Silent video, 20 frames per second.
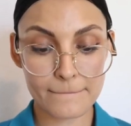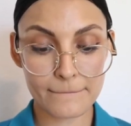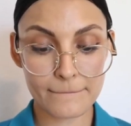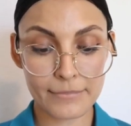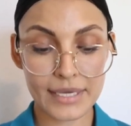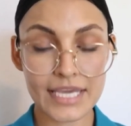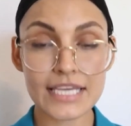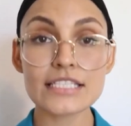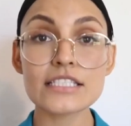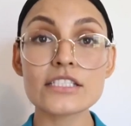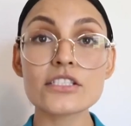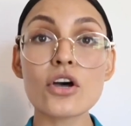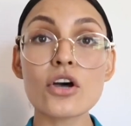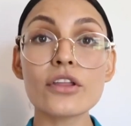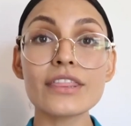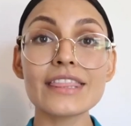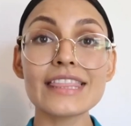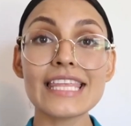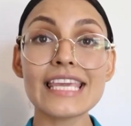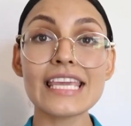
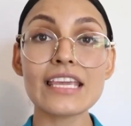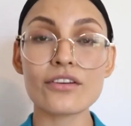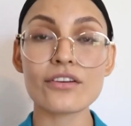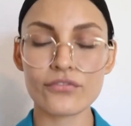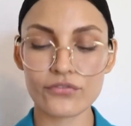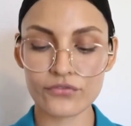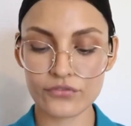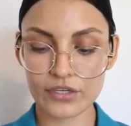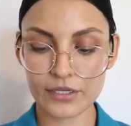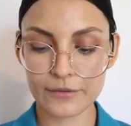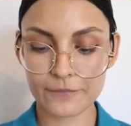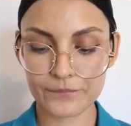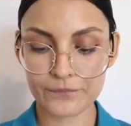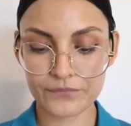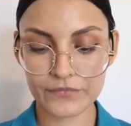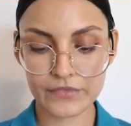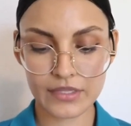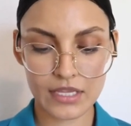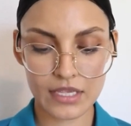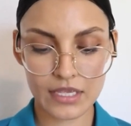"Pencil thief!"
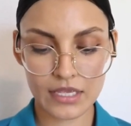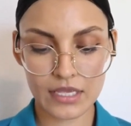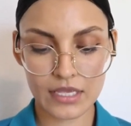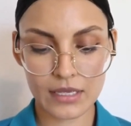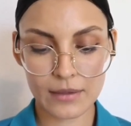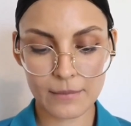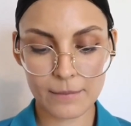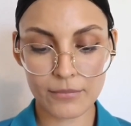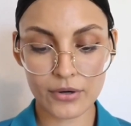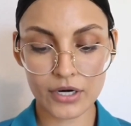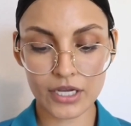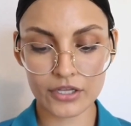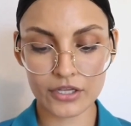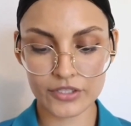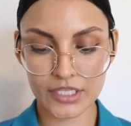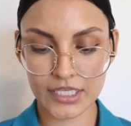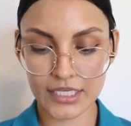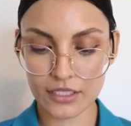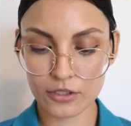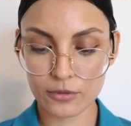
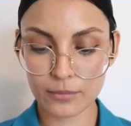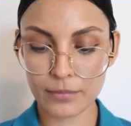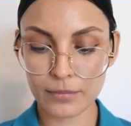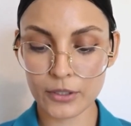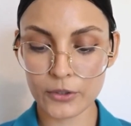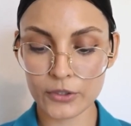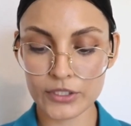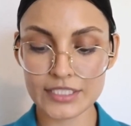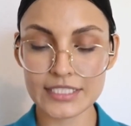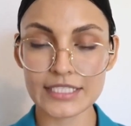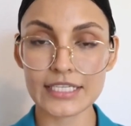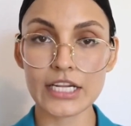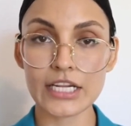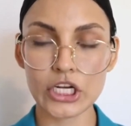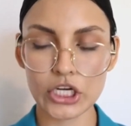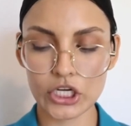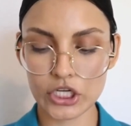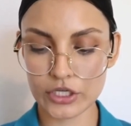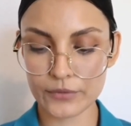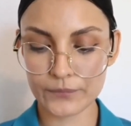Brad yelled, pointing
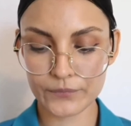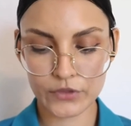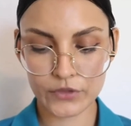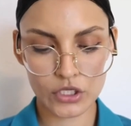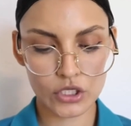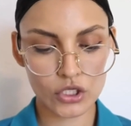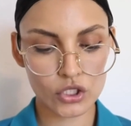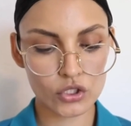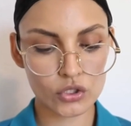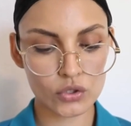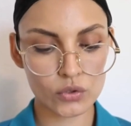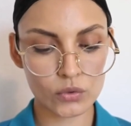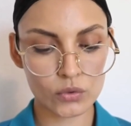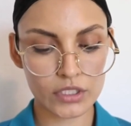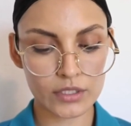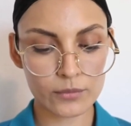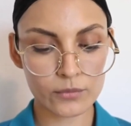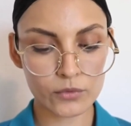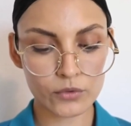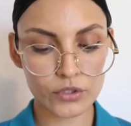at her.
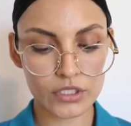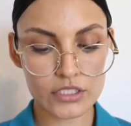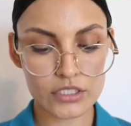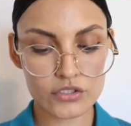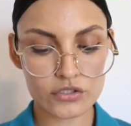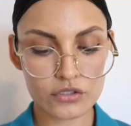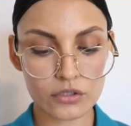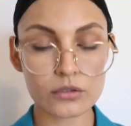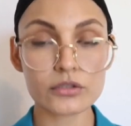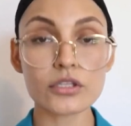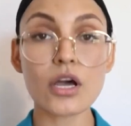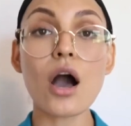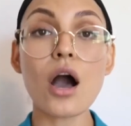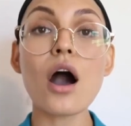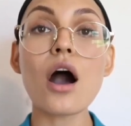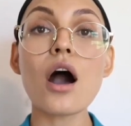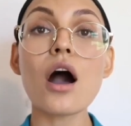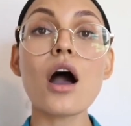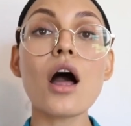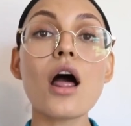"Judy Moody stole
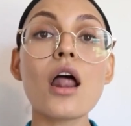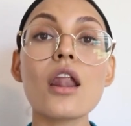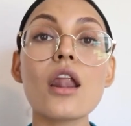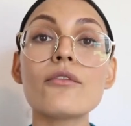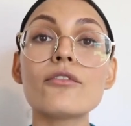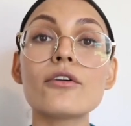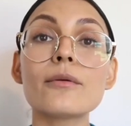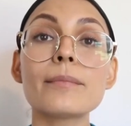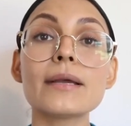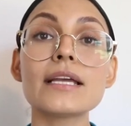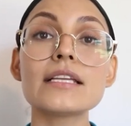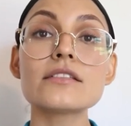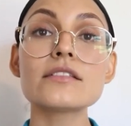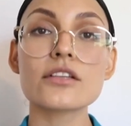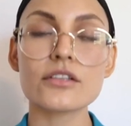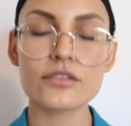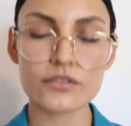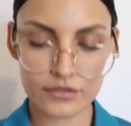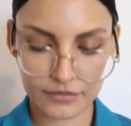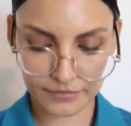all of our
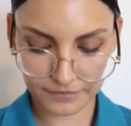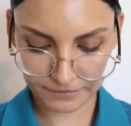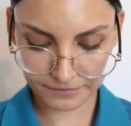pencils."